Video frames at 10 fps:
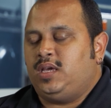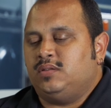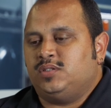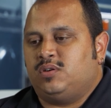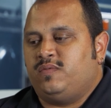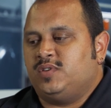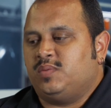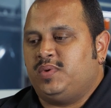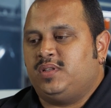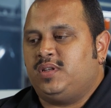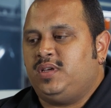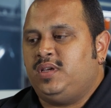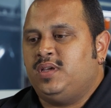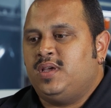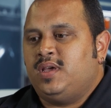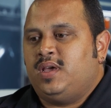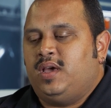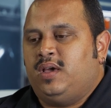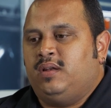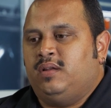heat, zero visibility,
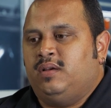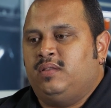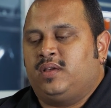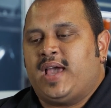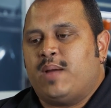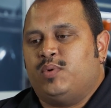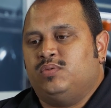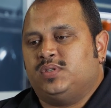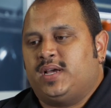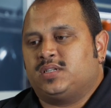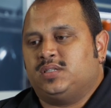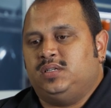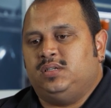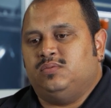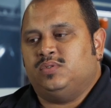and uh, the camera was actually